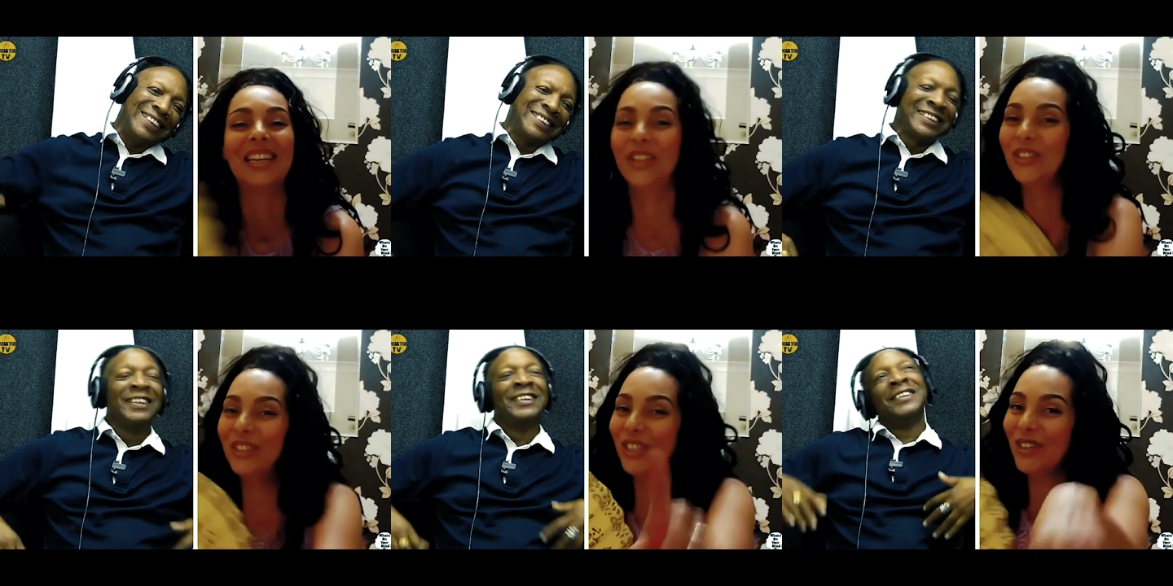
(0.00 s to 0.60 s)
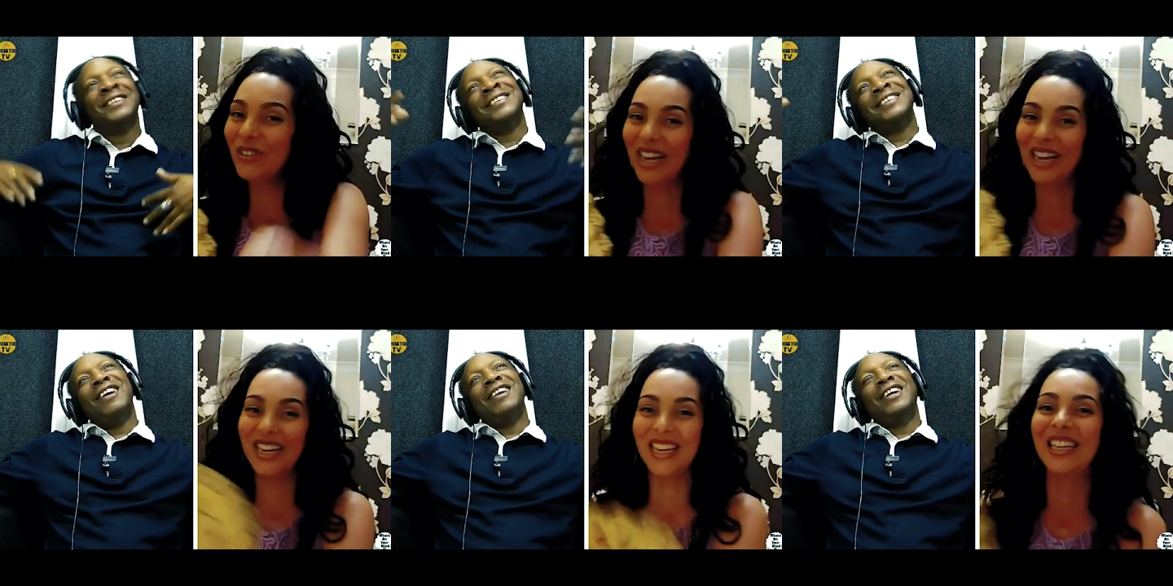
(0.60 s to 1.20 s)
Speaker 1: like,
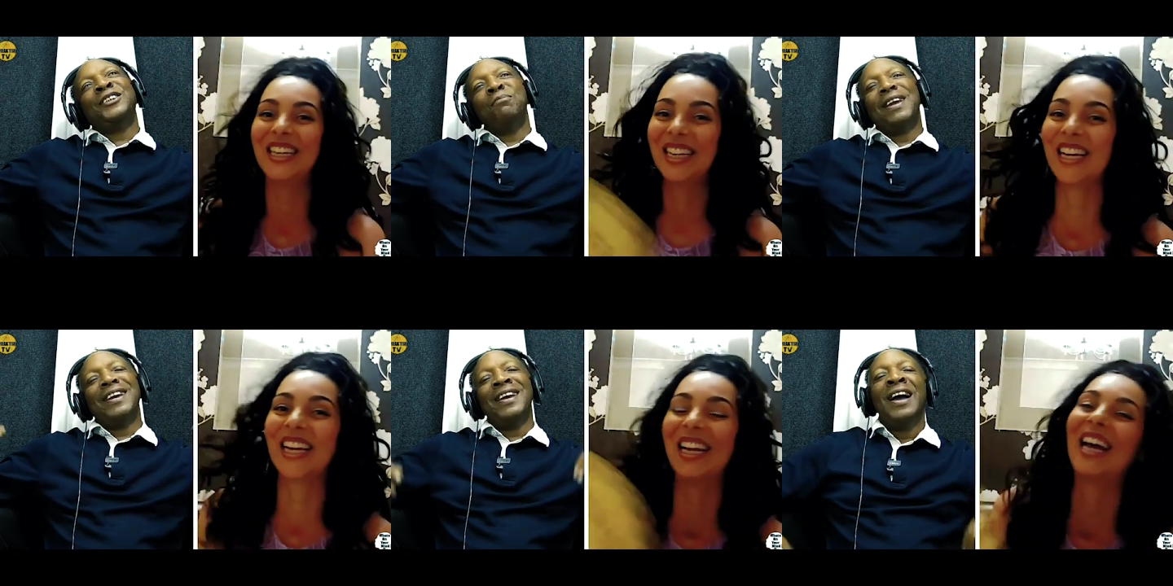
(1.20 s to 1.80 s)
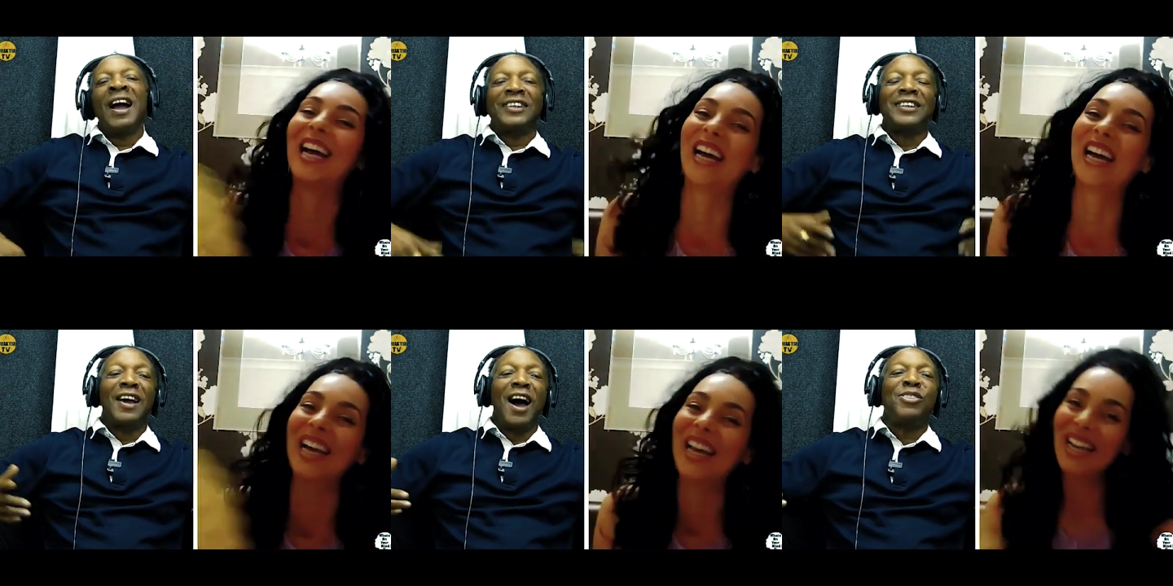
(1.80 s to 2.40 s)
you know, like somebody,
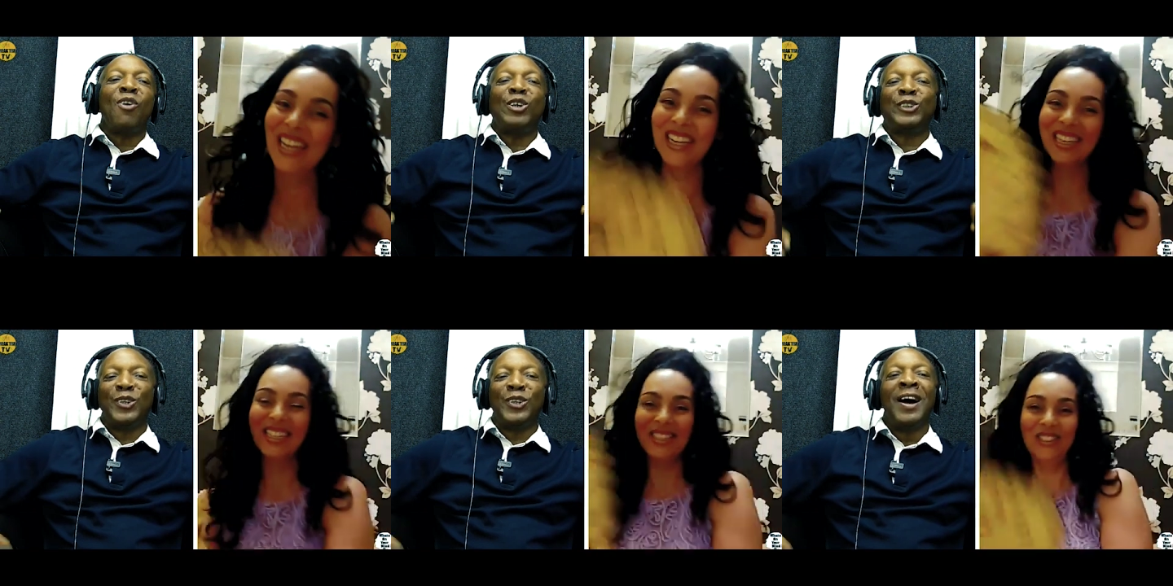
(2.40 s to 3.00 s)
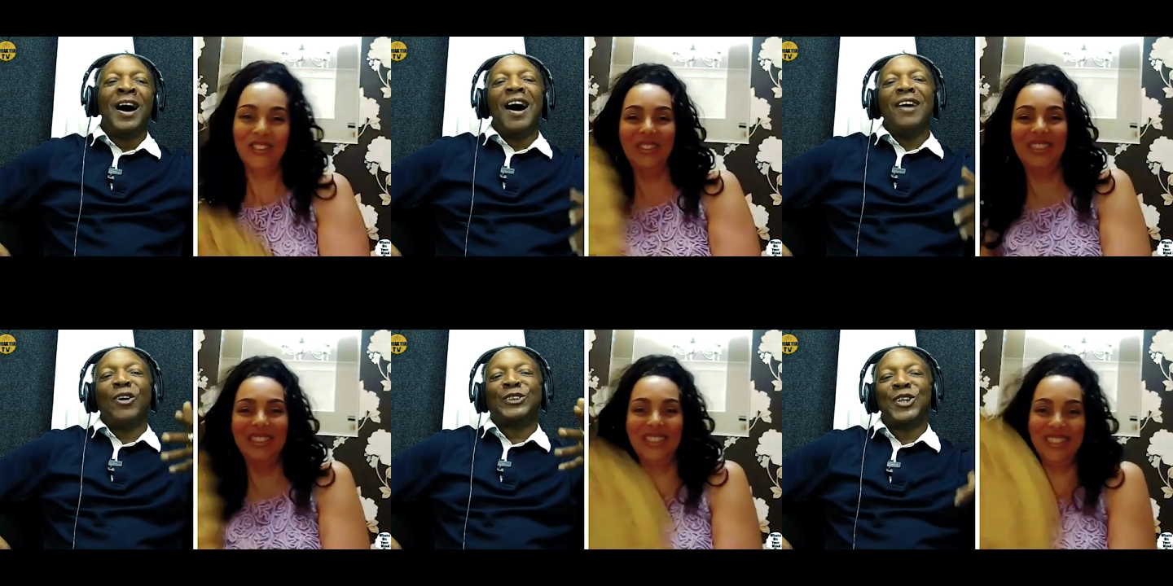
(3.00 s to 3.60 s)
because I, I talked to,
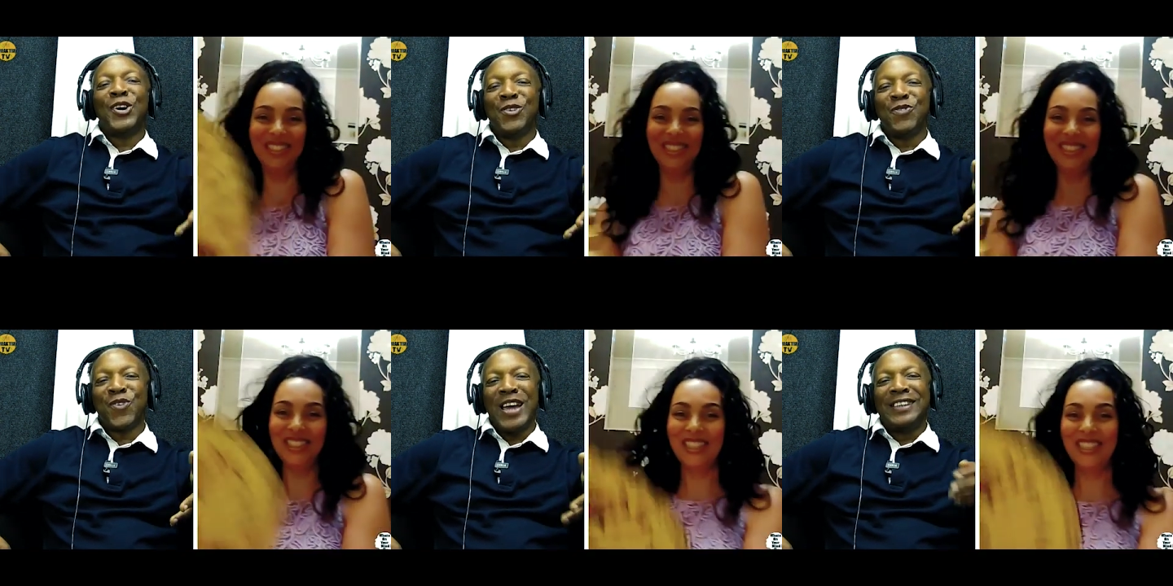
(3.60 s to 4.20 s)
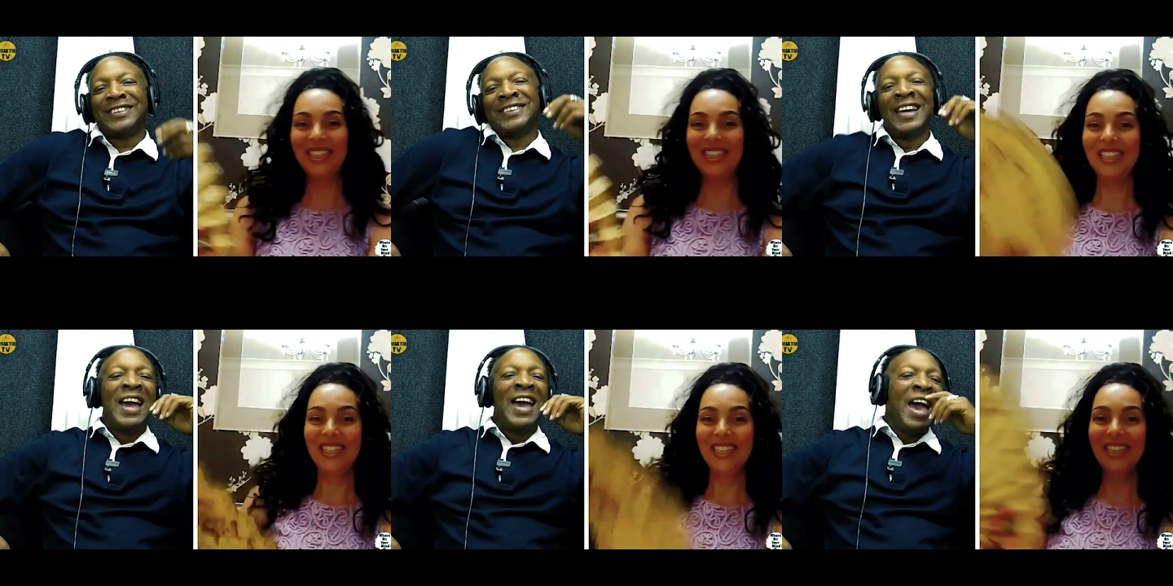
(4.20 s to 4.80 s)
I talked to your good friend,
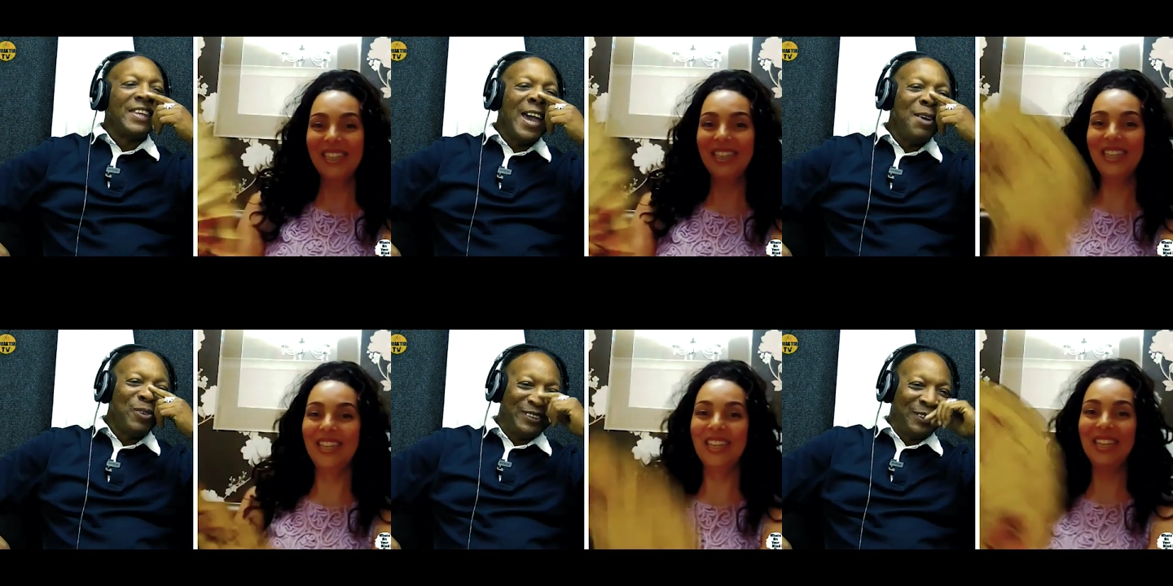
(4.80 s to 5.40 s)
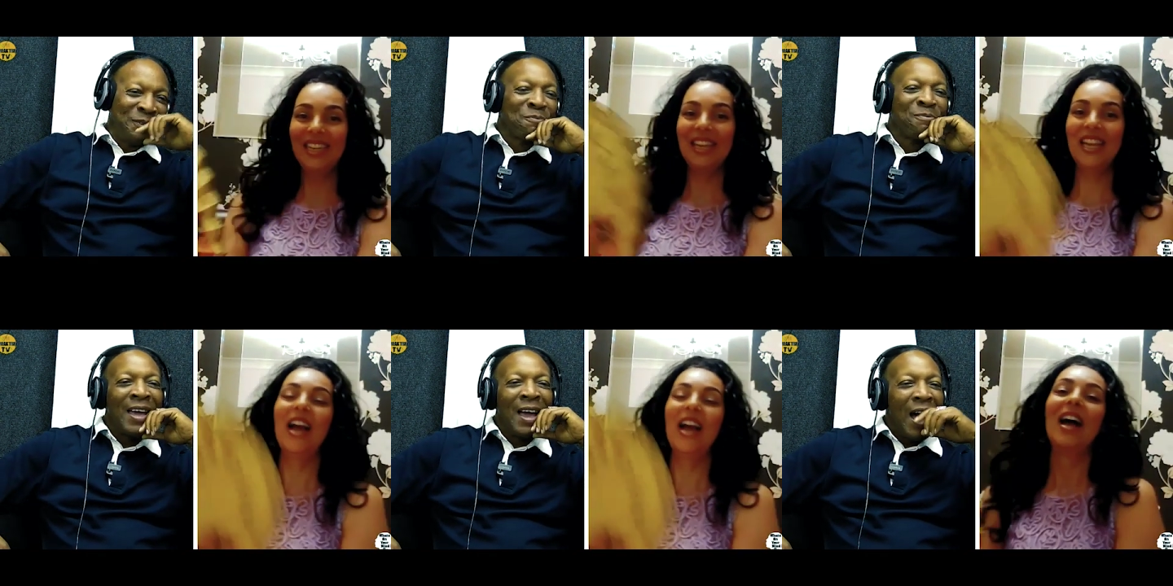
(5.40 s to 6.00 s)
Heather Haywood,
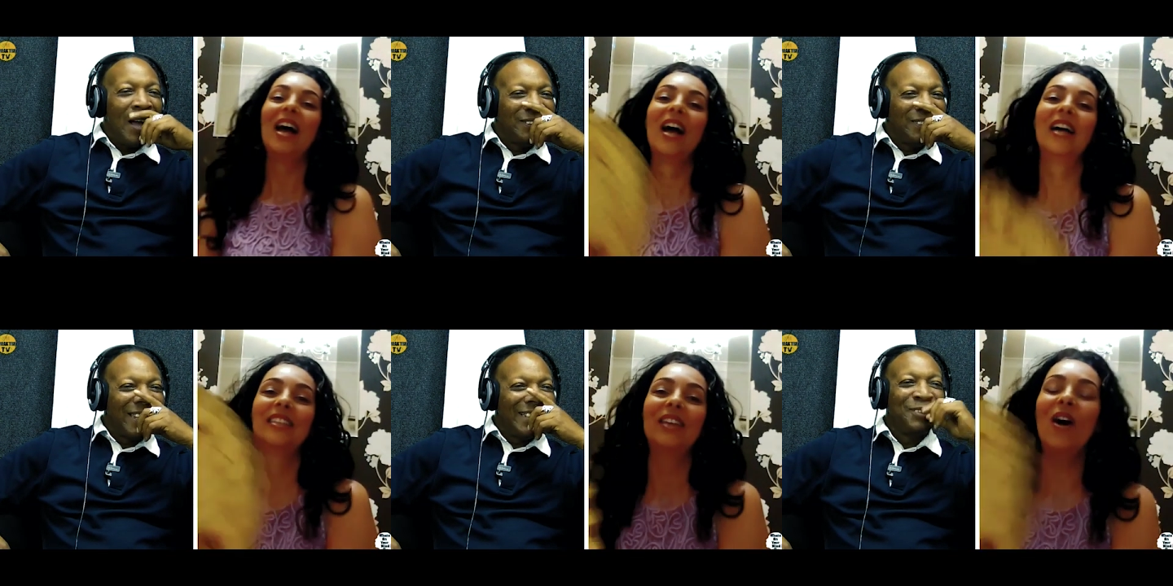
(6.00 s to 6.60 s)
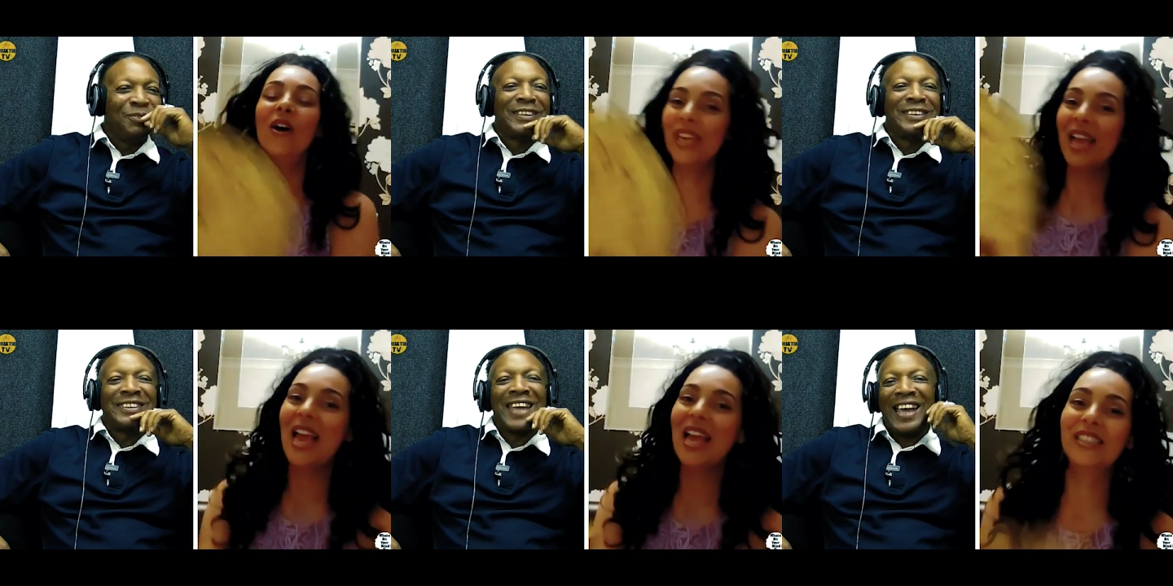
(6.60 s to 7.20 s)
and she said she oh,
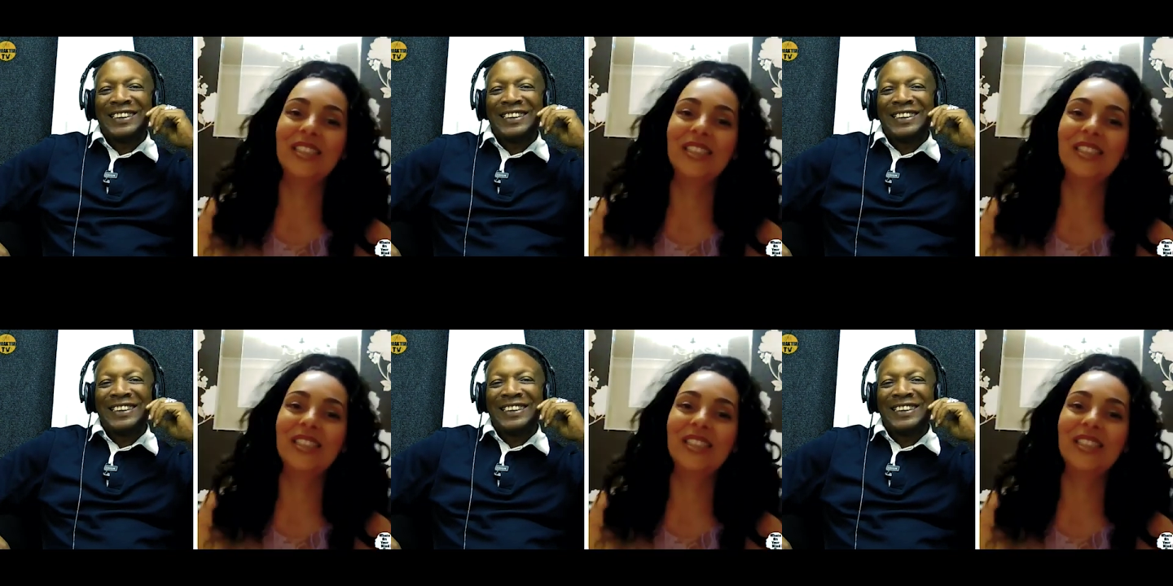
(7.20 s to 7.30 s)
was on yes.